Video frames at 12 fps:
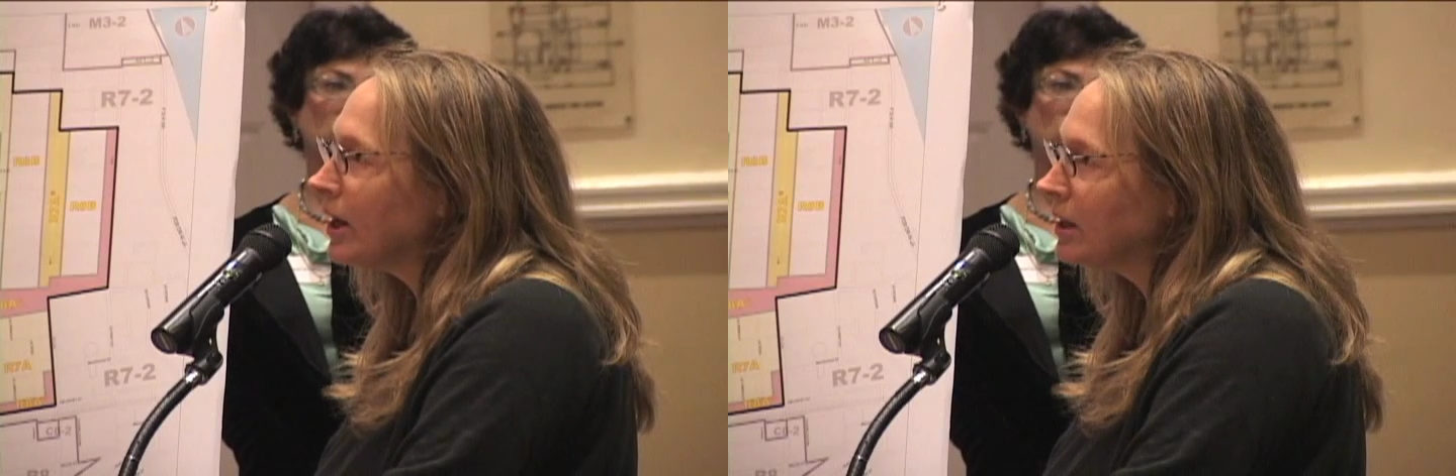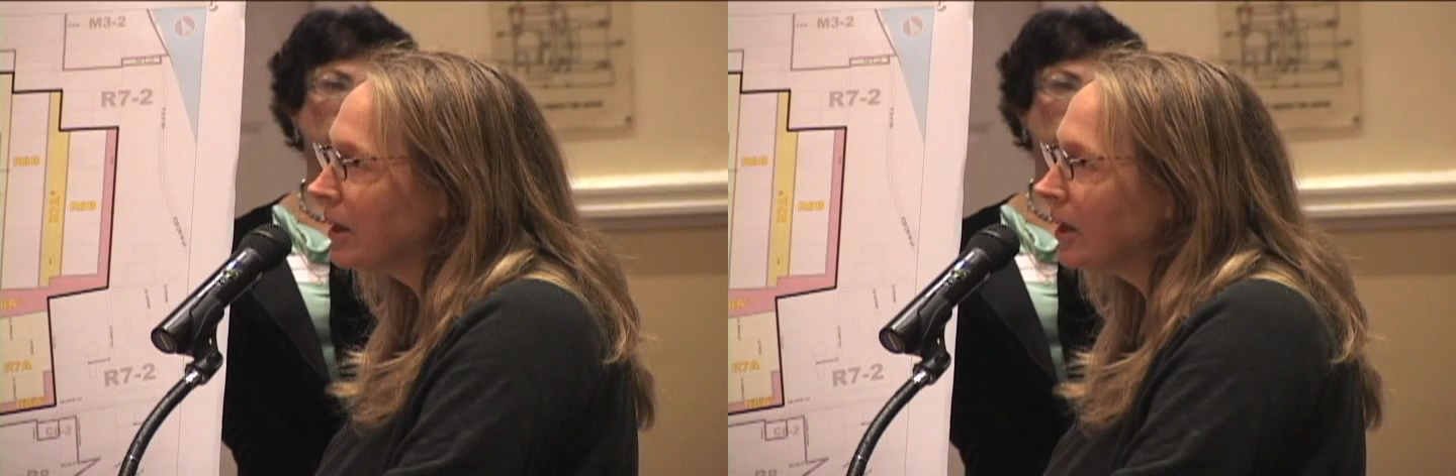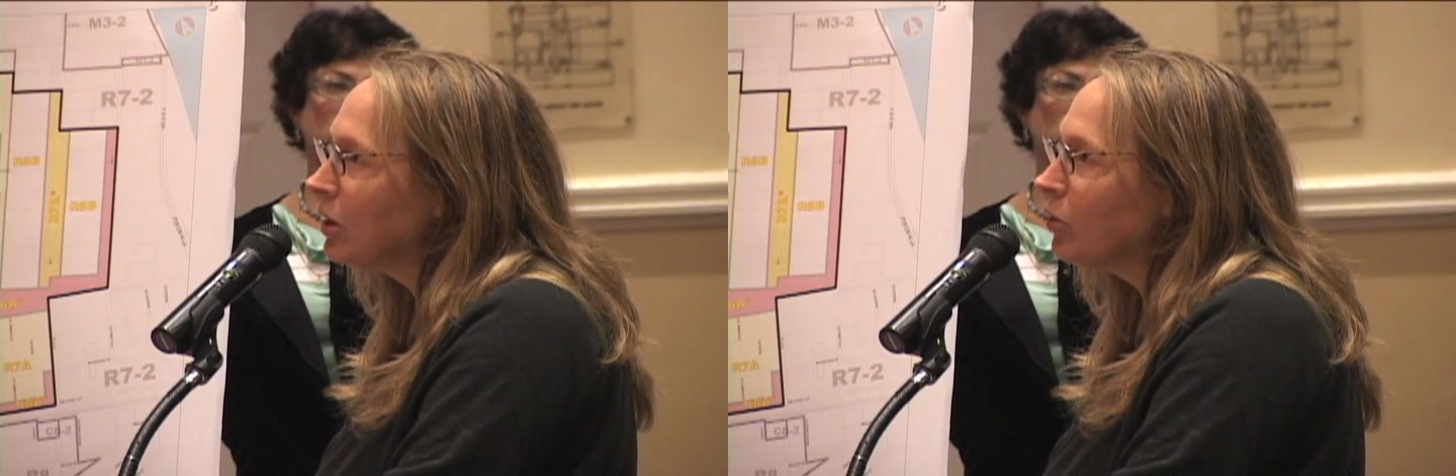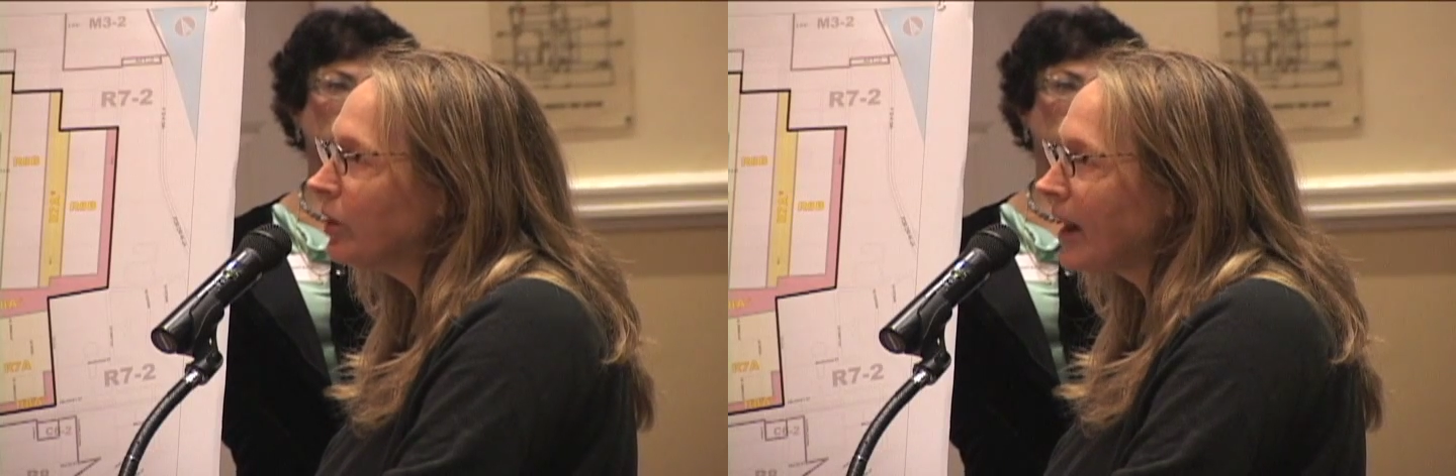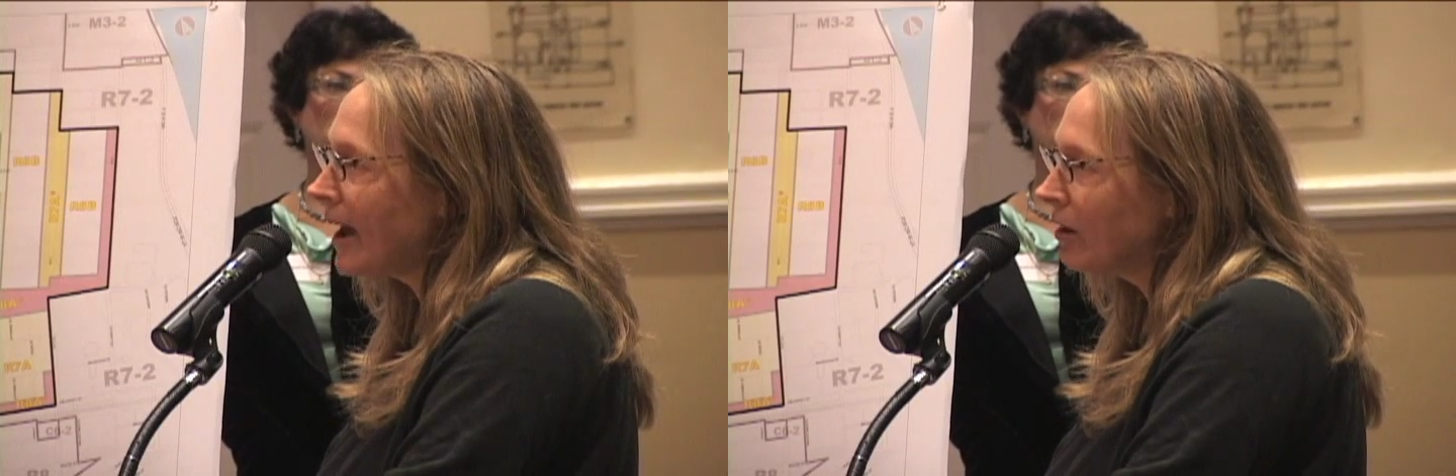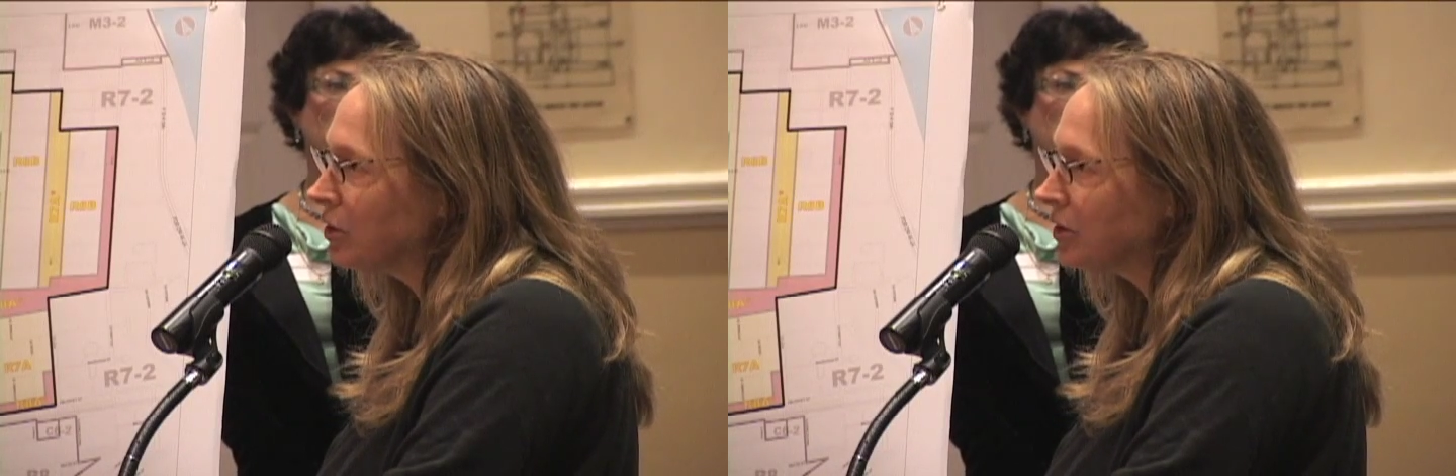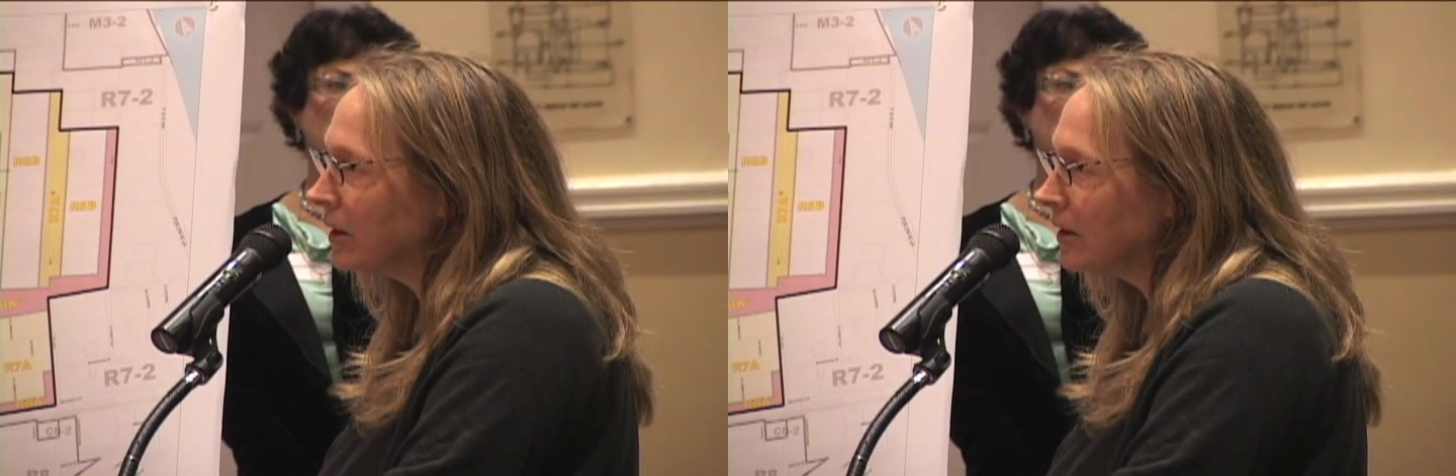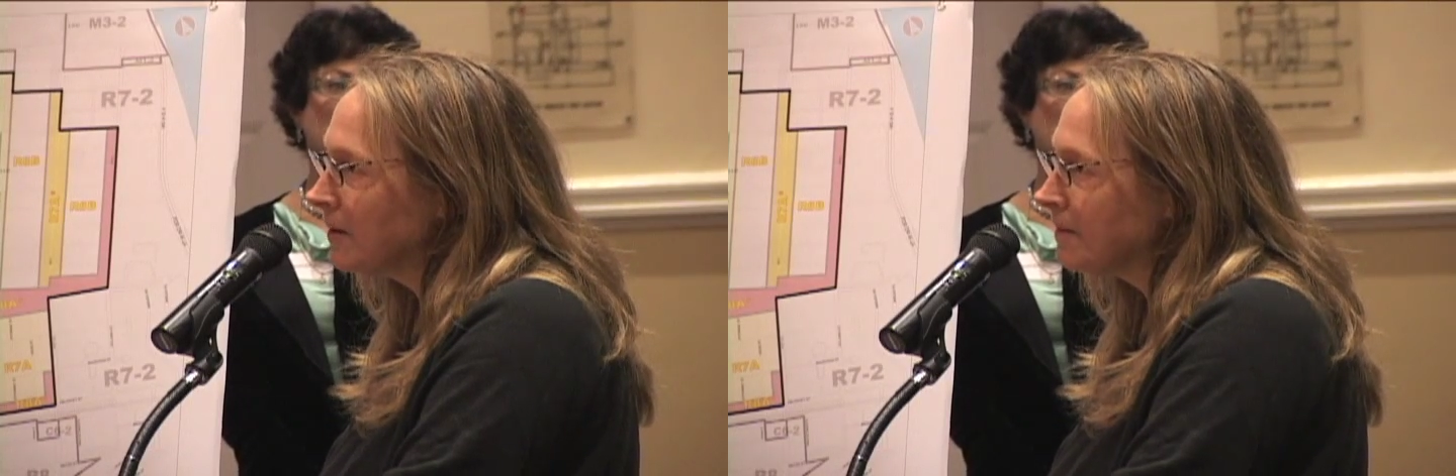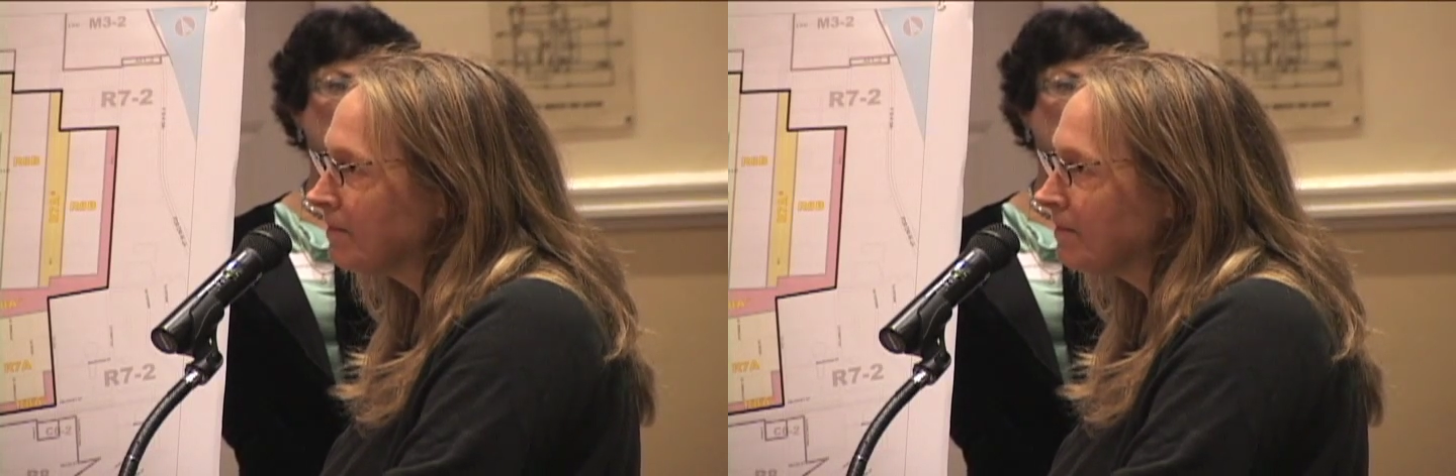at Ludlow and Houston.